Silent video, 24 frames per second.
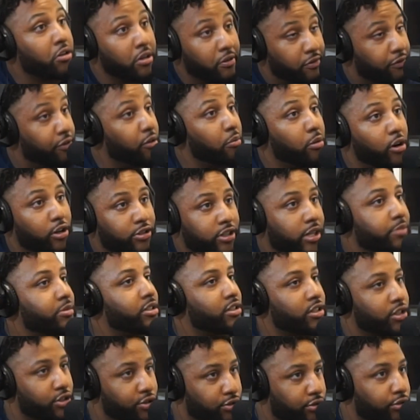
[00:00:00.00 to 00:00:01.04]
you're in football shape
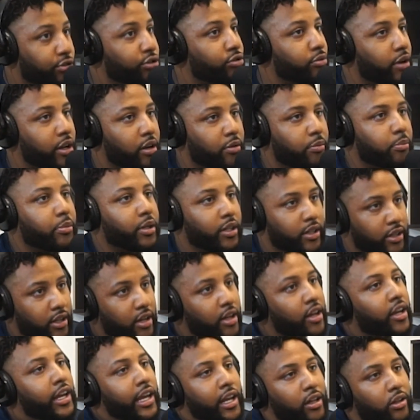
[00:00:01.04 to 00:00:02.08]
just because you lose weight, but
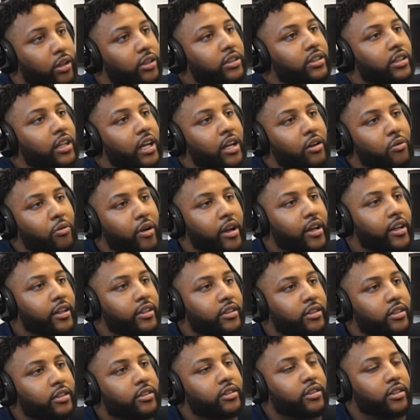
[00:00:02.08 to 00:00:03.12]
he lost a lot of weight.
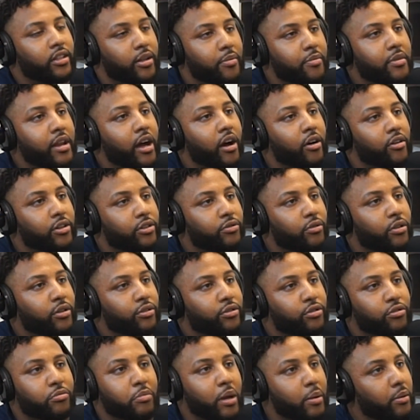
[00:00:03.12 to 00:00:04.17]
He's slimmed down as well
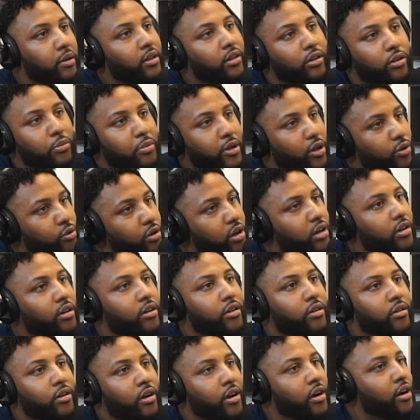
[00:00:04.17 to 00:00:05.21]
too. Maybe a little bit
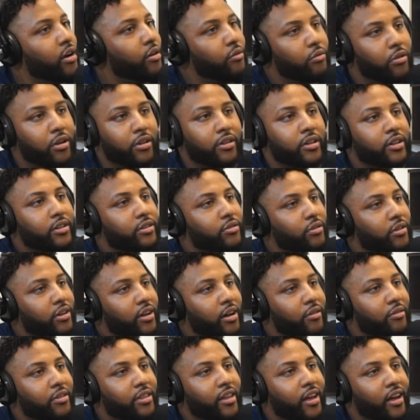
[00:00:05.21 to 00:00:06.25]
quicker. What do you think is going
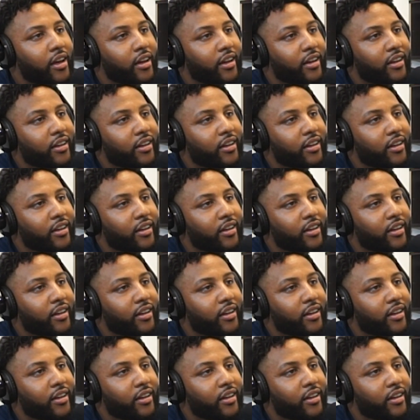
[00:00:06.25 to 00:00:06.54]
on with that?